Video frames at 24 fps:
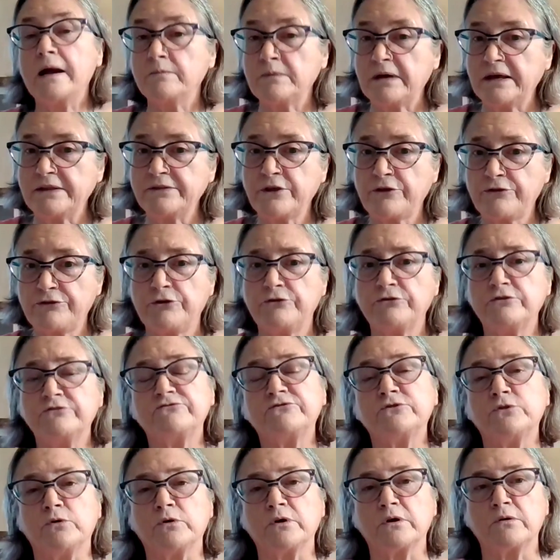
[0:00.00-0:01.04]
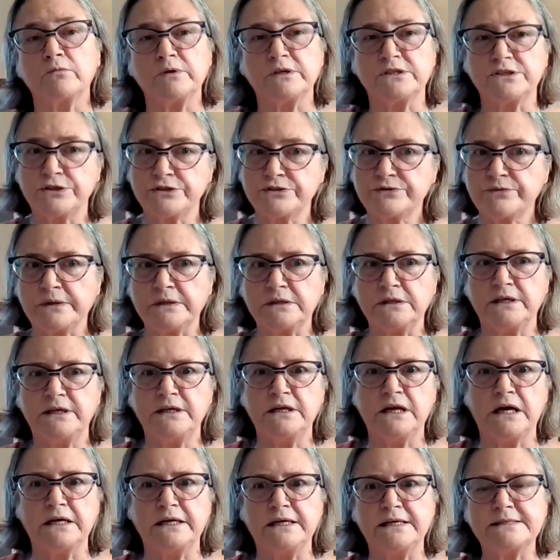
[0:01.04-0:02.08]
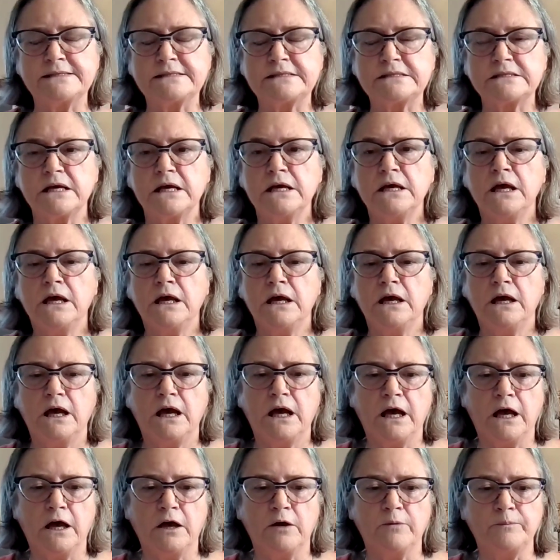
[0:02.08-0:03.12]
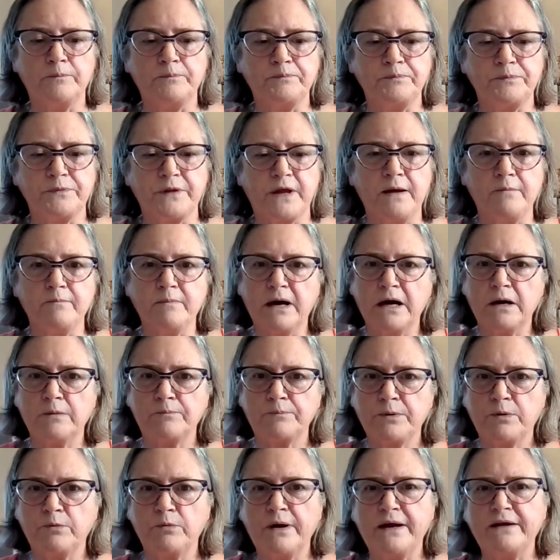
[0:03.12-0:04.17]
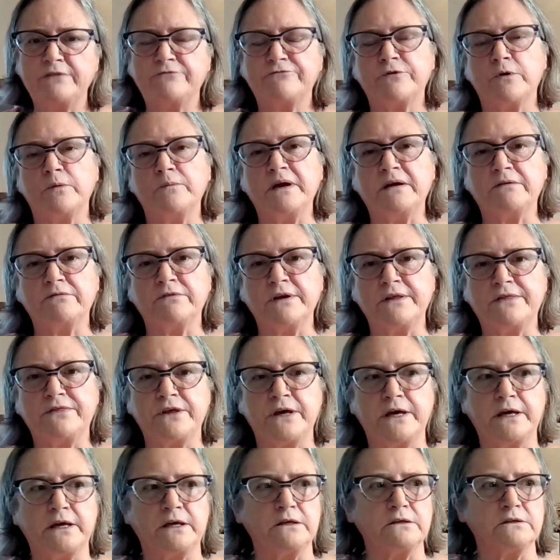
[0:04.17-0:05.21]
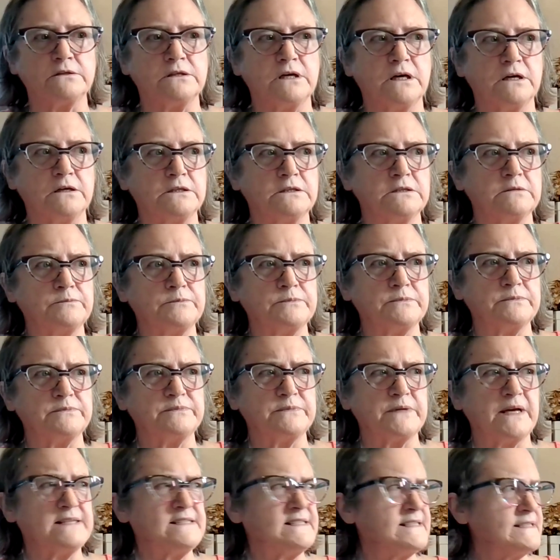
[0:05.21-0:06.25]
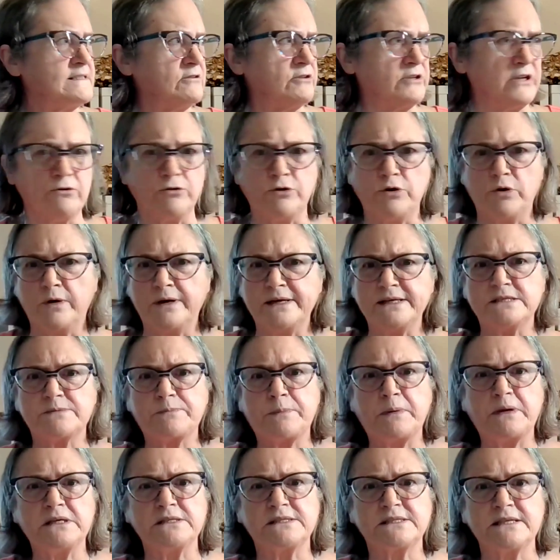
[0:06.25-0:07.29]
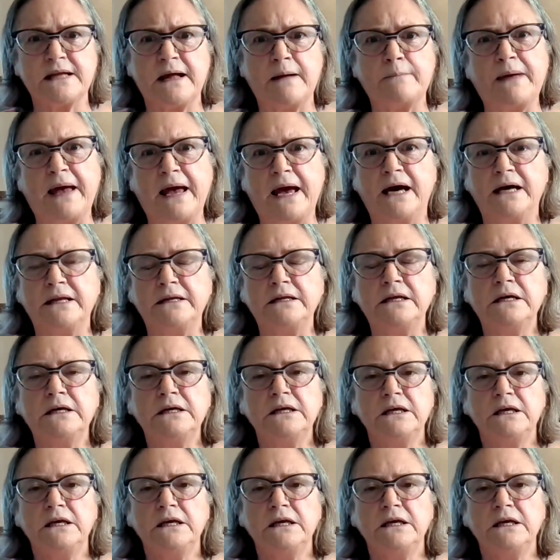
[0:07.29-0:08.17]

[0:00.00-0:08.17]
I'm on the 3rd floor, which is really nice. I'm up away from everything. I still hear noise, but it's not bad.